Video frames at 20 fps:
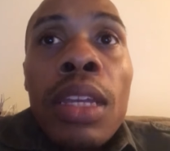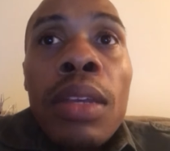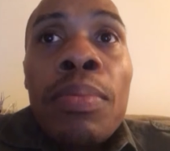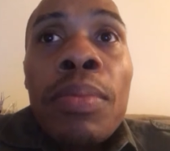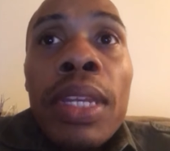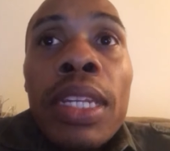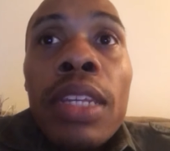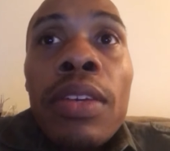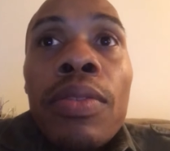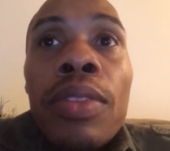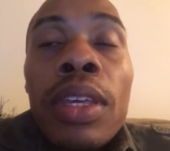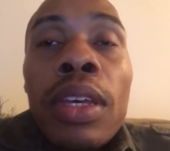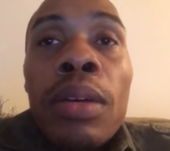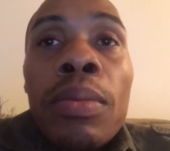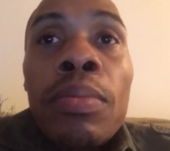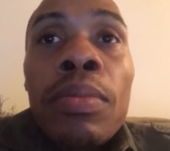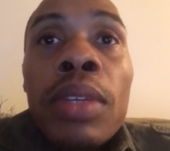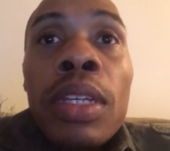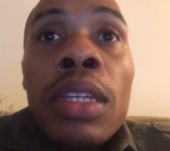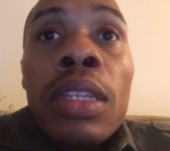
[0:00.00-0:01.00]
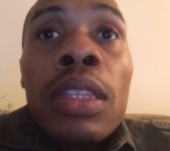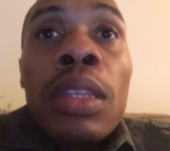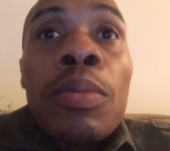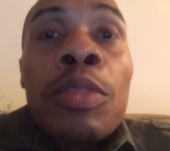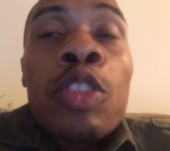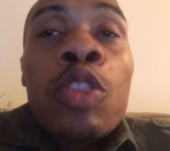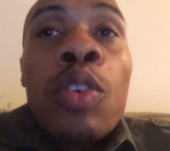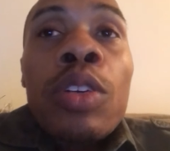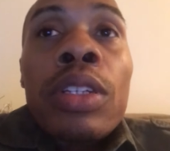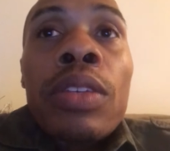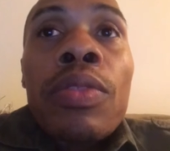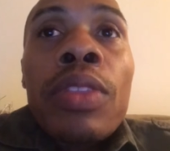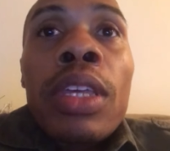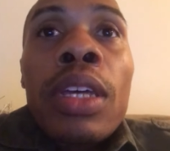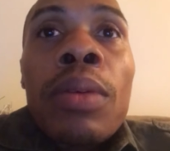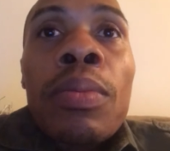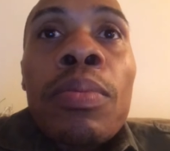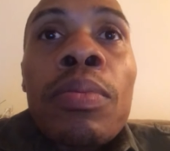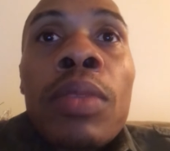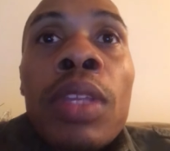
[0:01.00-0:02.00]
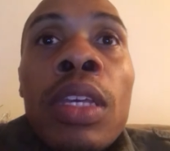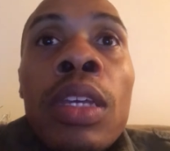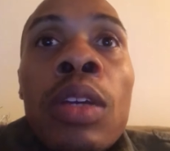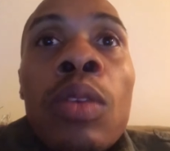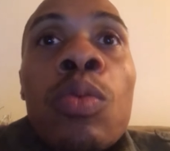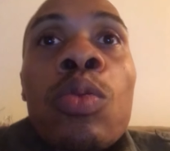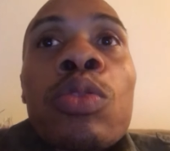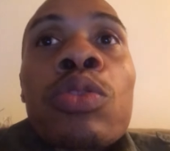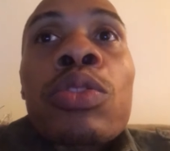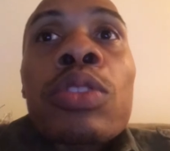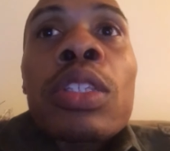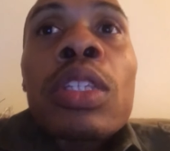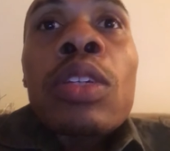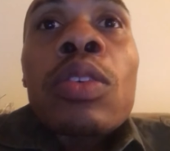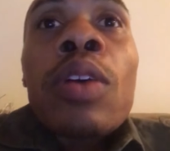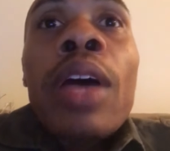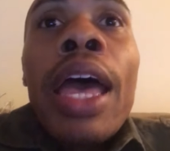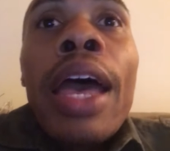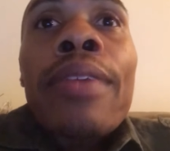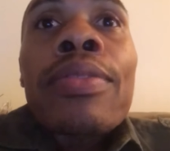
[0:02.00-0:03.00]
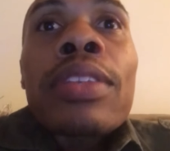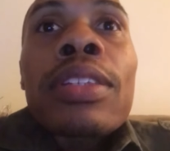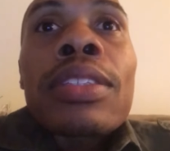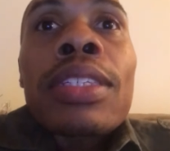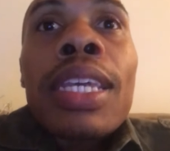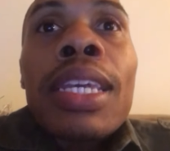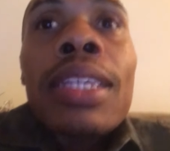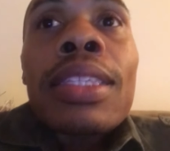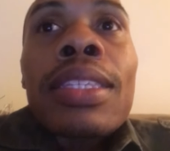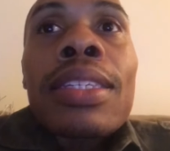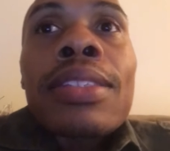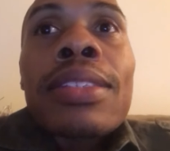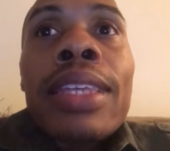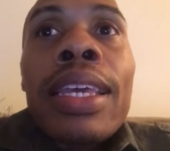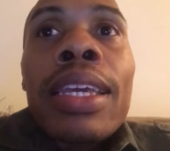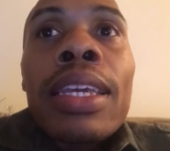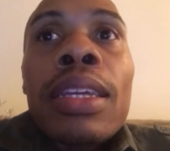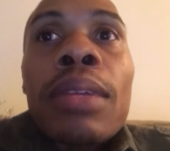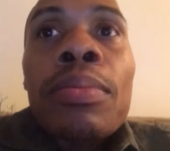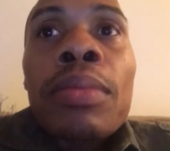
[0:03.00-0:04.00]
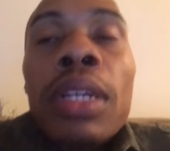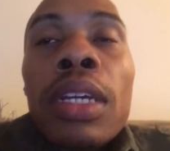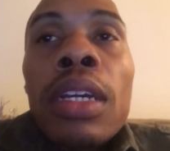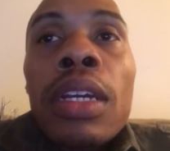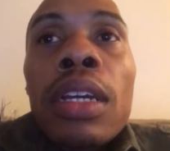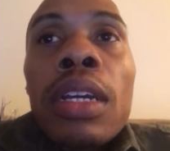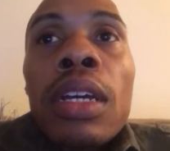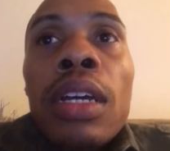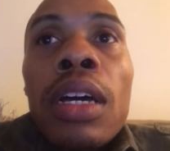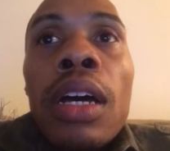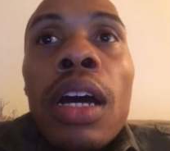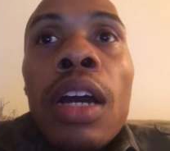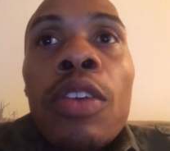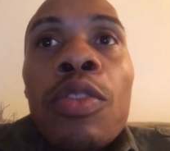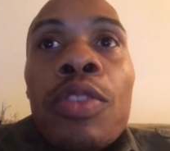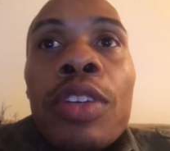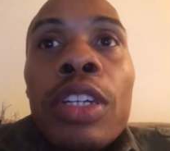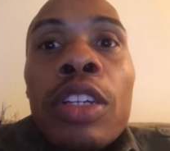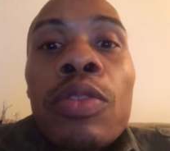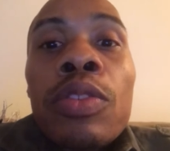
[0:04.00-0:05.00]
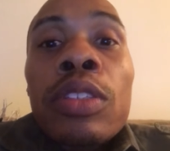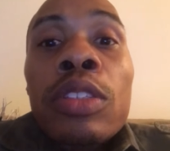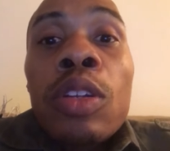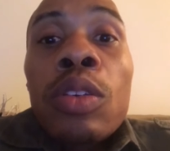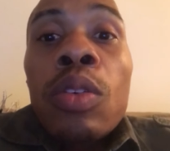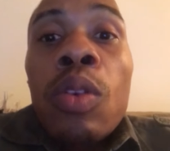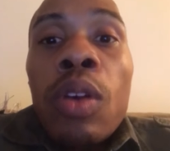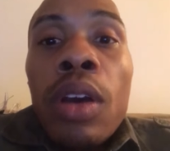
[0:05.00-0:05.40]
many of them, the majority of them, will still have to take the same rigorous